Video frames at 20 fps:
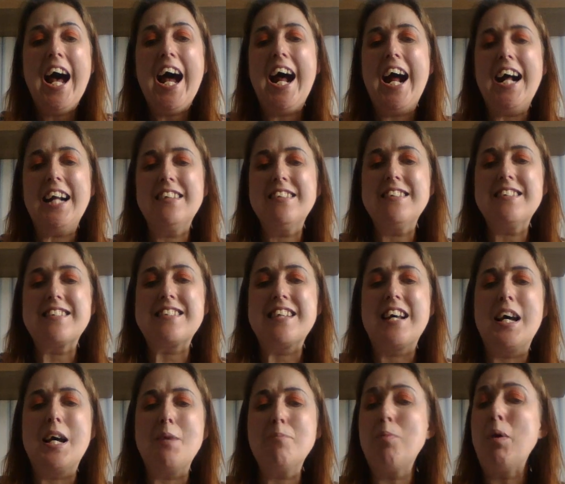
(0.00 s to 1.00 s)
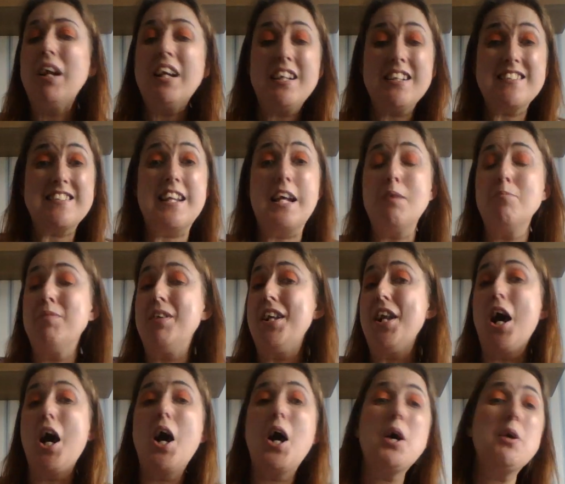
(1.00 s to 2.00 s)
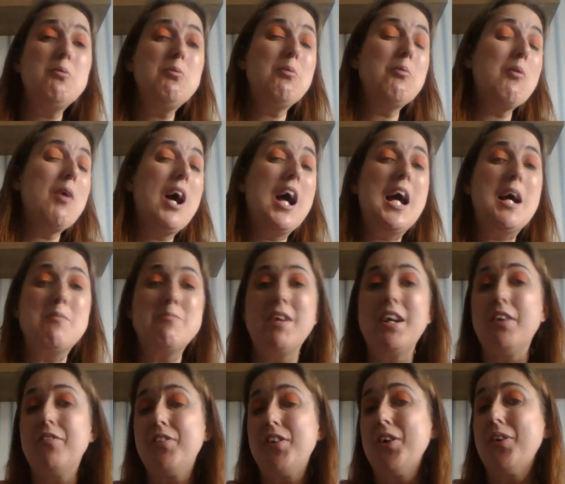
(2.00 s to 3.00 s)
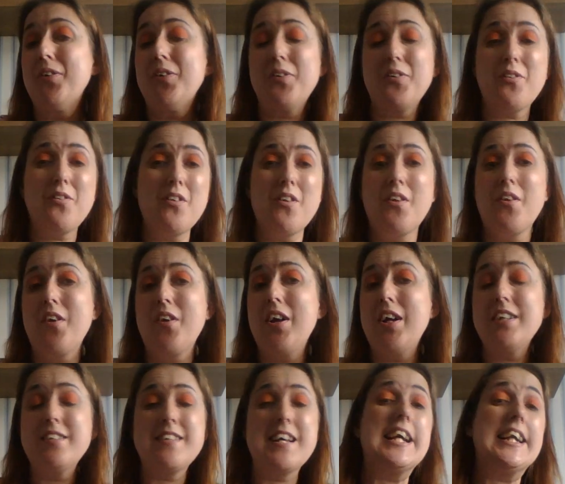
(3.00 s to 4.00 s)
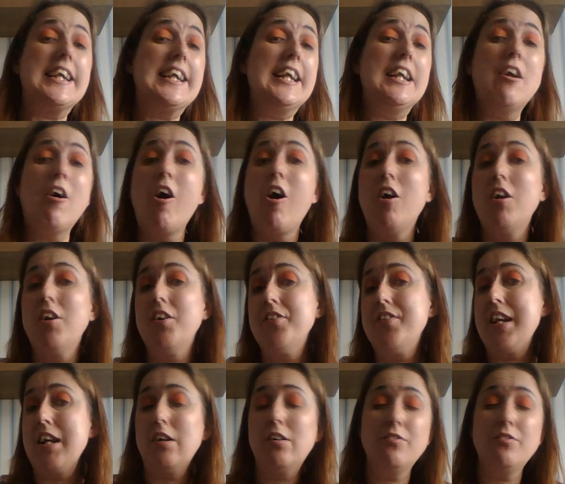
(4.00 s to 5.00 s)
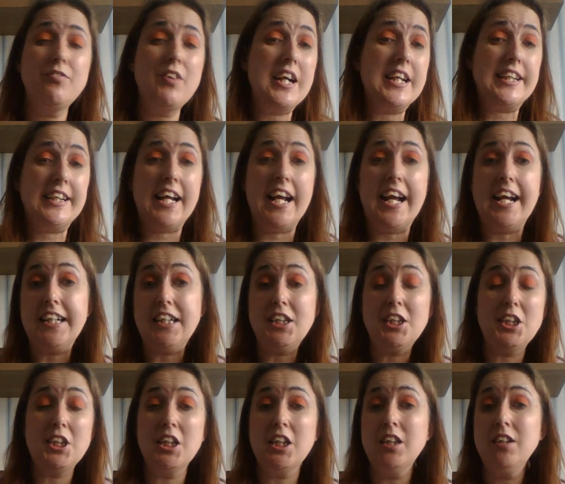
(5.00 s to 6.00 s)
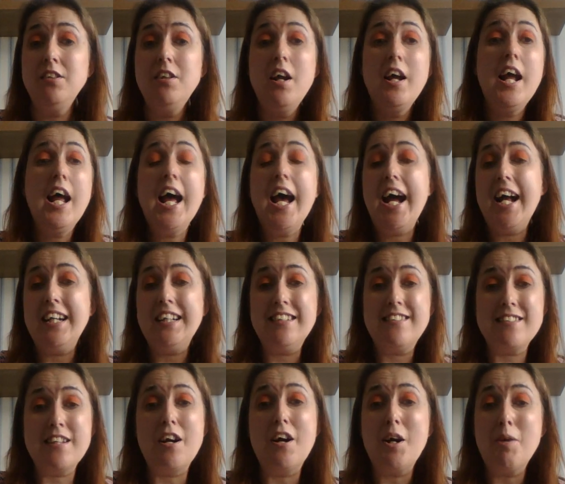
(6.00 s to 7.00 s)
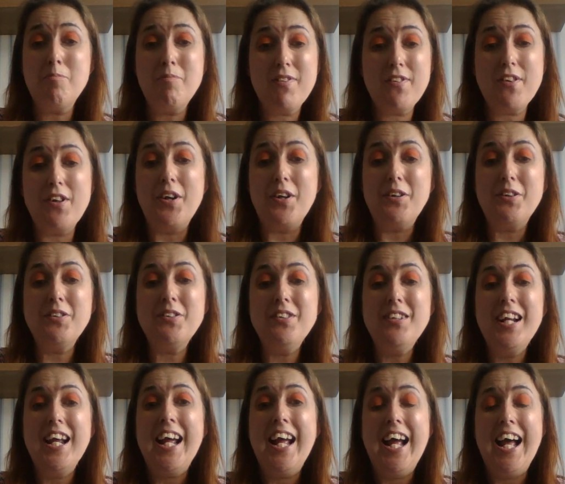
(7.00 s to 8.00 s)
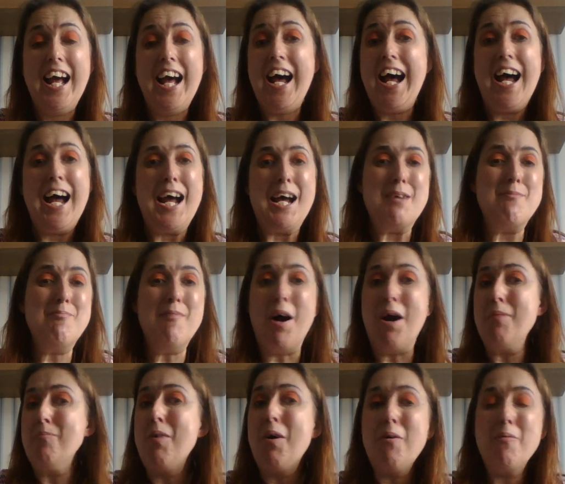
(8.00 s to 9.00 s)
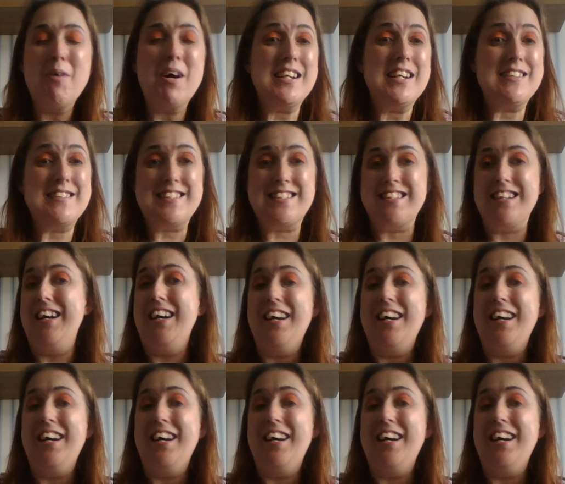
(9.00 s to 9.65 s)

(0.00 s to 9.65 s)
And please let me know if you're taking a holiday or vacation anytime soon. I'm always